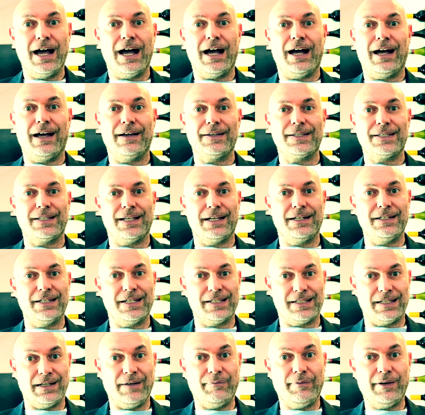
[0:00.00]
I sent
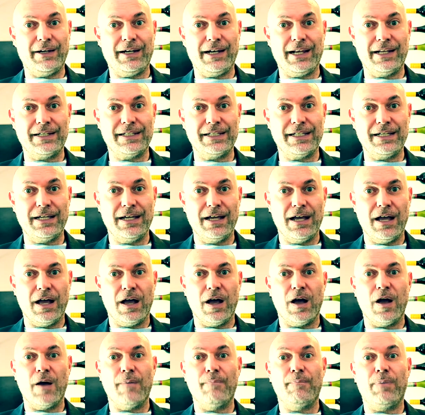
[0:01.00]
this lovely lady
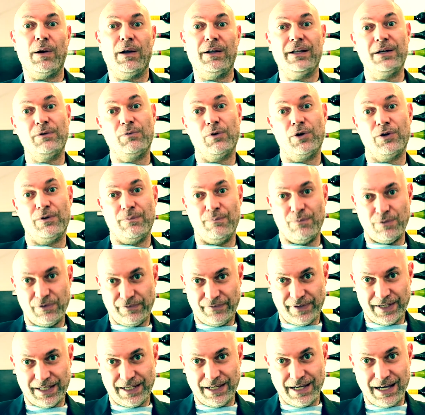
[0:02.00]
a Bollywood
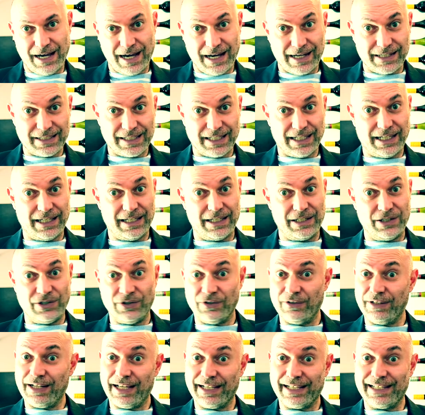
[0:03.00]
movie. I say, you
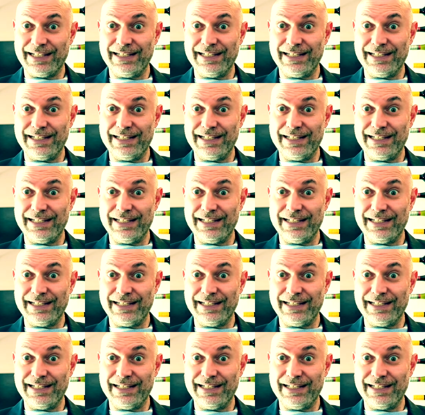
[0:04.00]
don't like